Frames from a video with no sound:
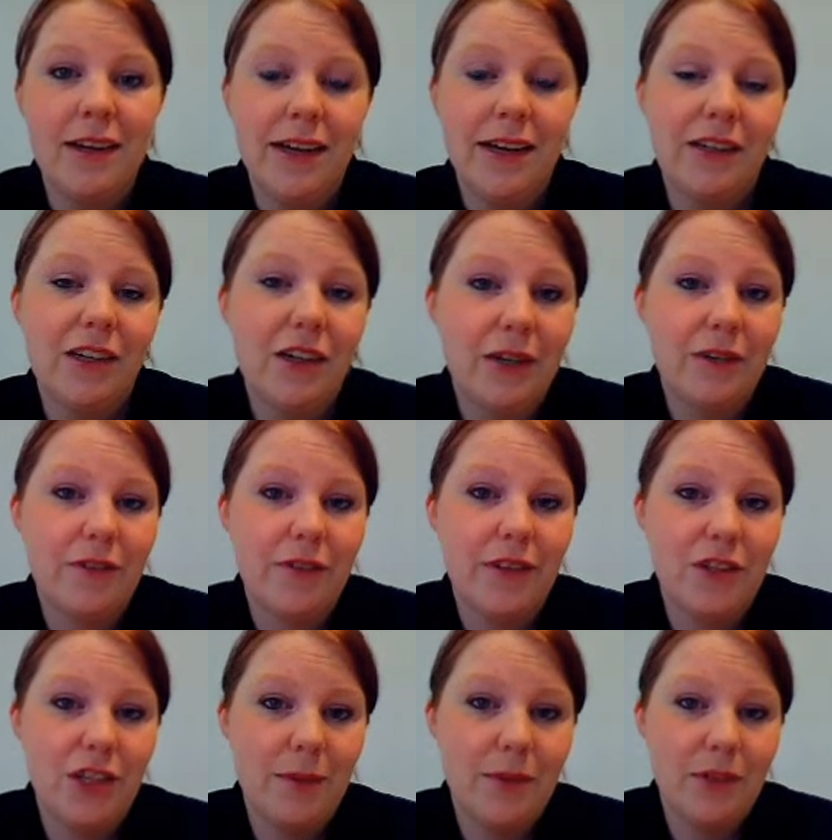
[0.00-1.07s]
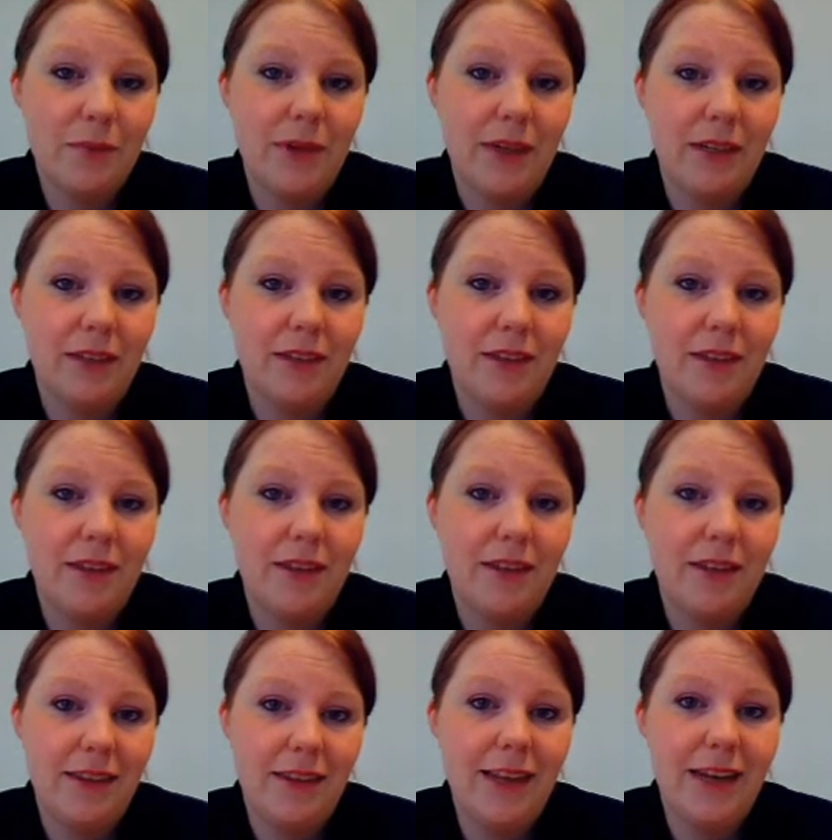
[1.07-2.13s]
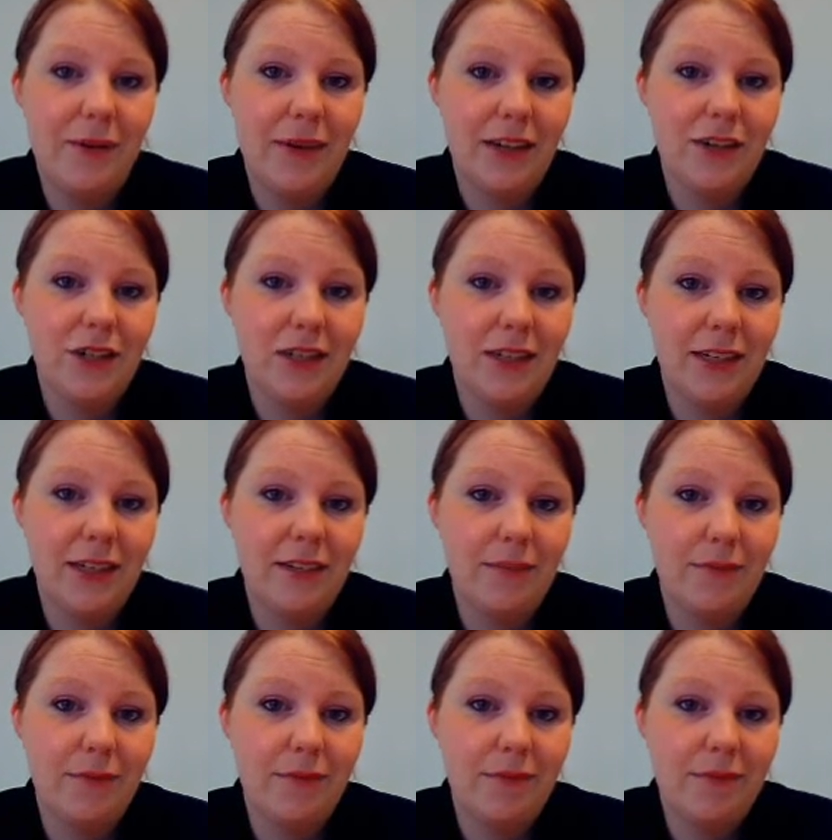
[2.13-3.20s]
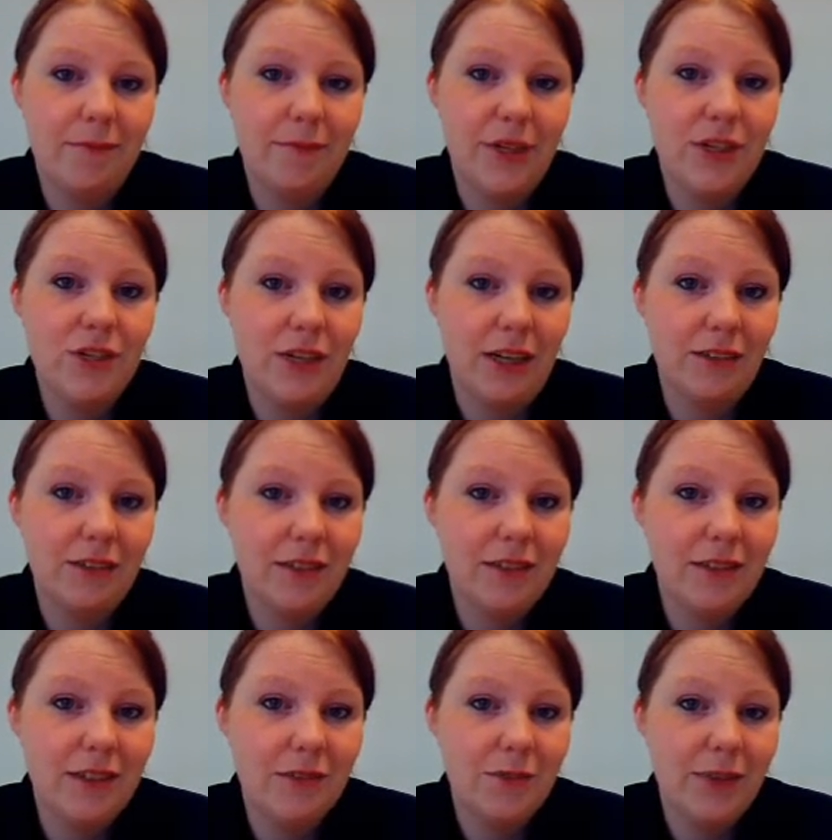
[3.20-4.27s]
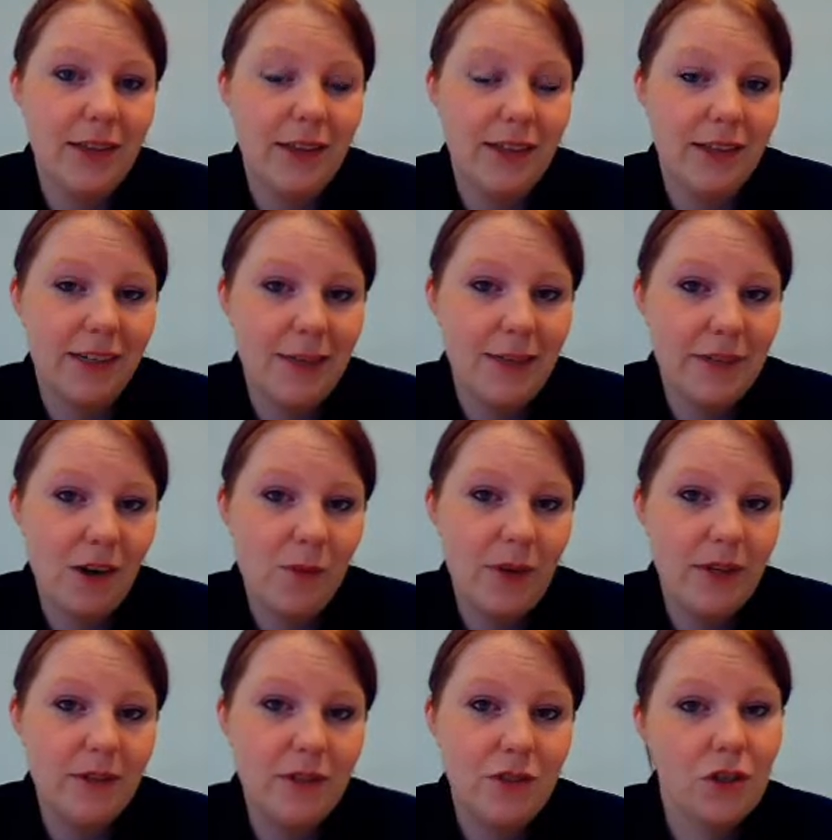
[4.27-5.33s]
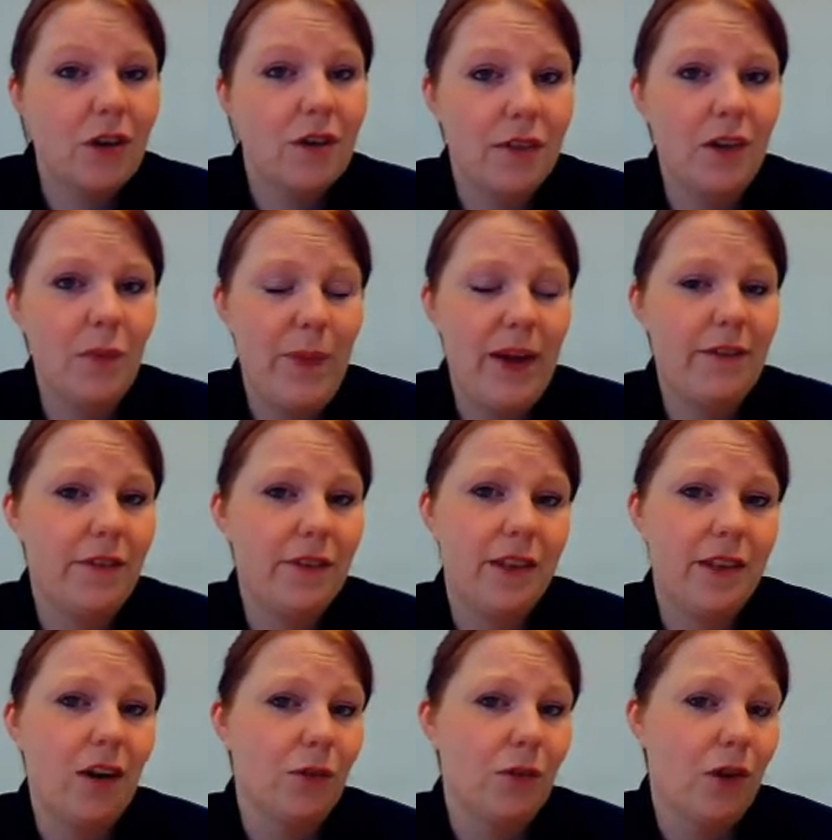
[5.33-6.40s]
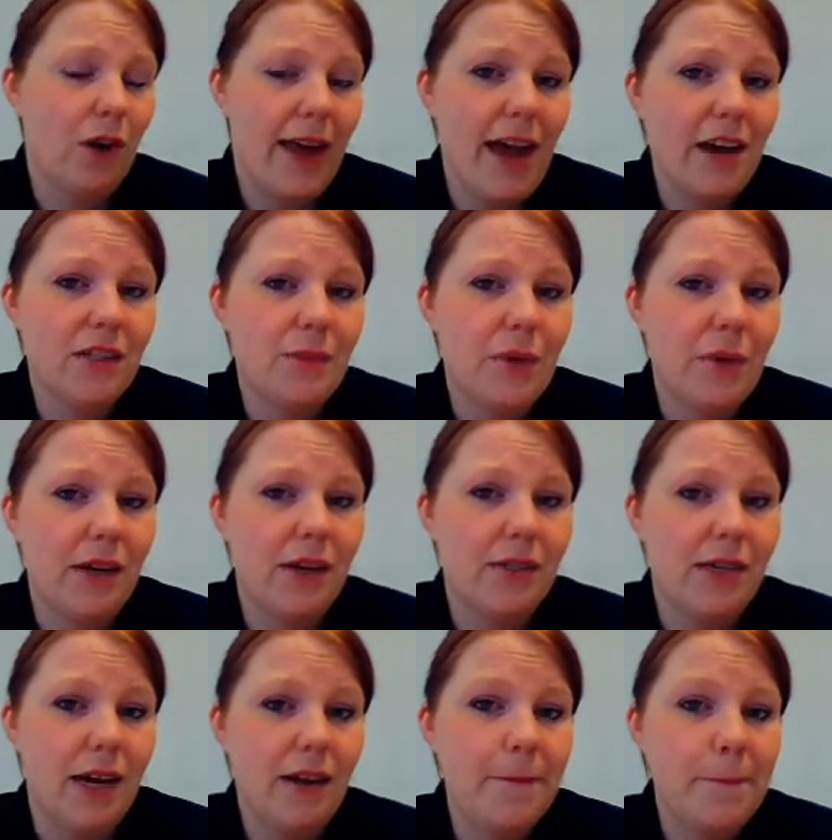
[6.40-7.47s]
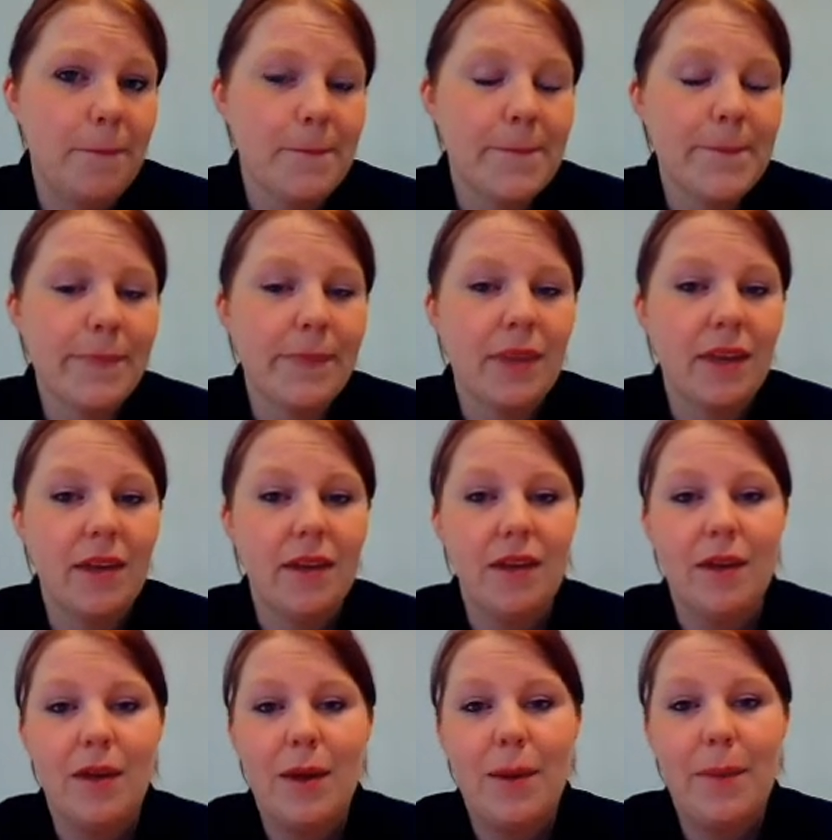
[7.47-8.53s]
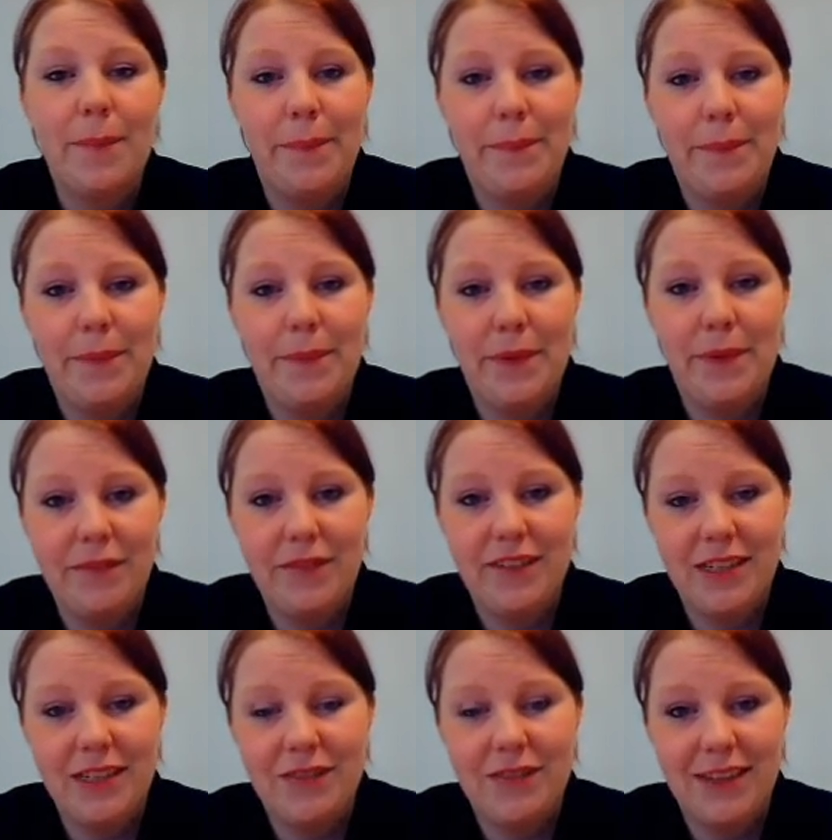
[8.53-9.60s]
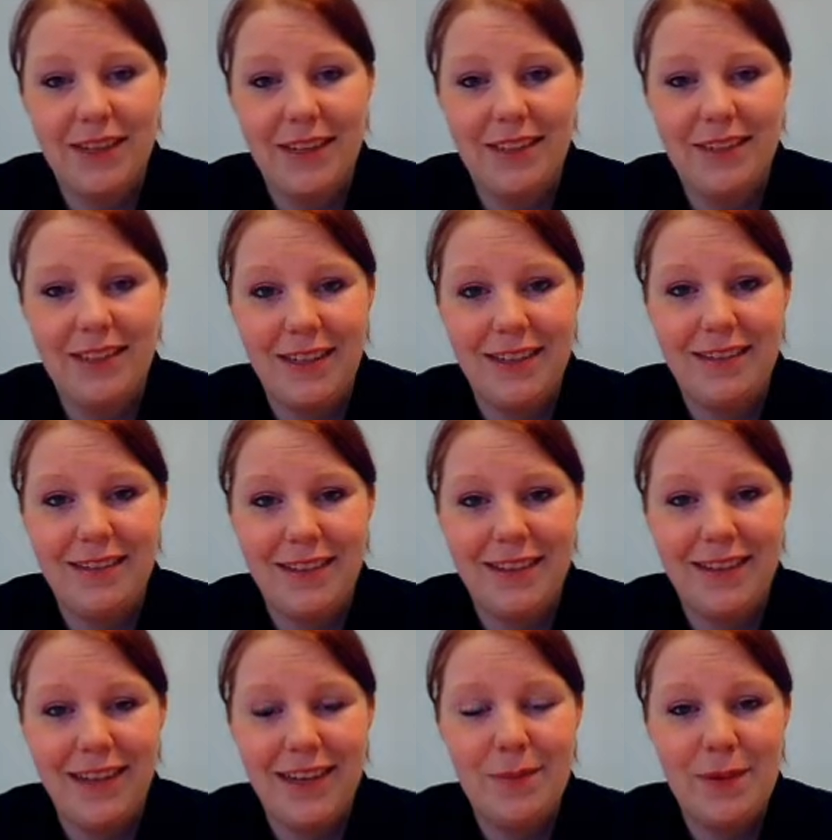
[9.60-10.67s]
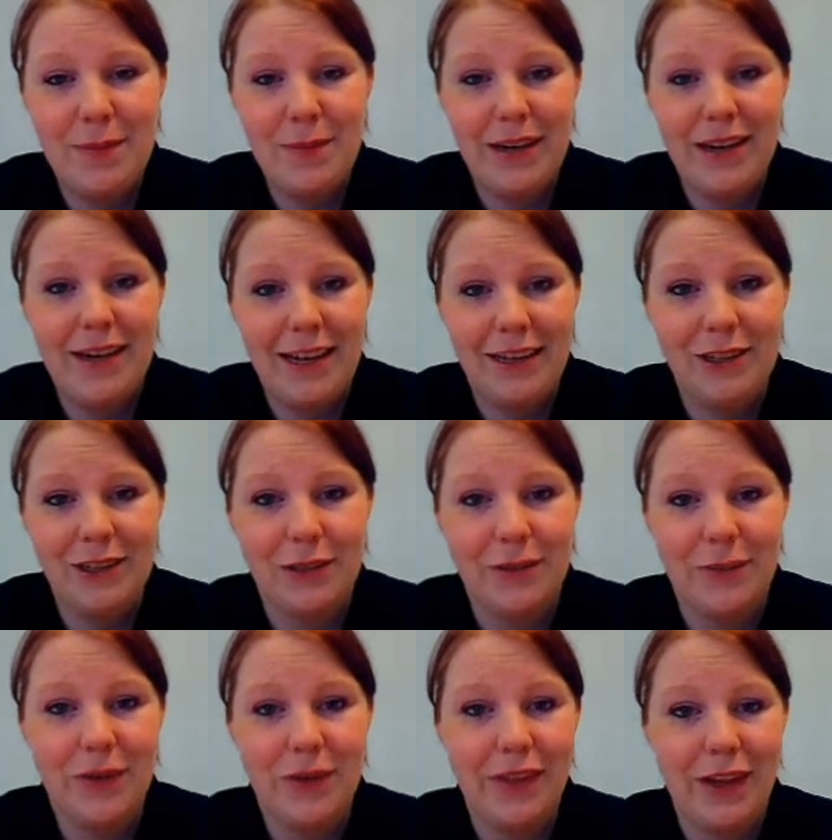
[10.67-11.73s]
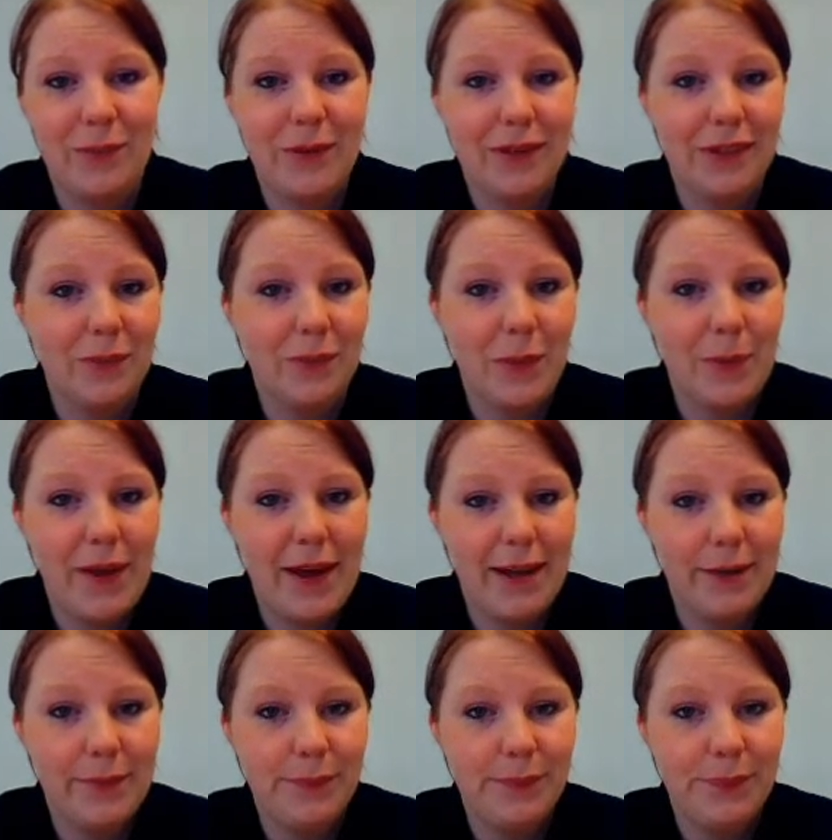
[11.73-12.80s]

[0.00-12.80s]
and going for the cheapest one, that they would actually be generous in their claim settlements? Sure, they'll pay for the whole house burning down. But for stuff like this, they can be pretty narrow in what they will and won't pay.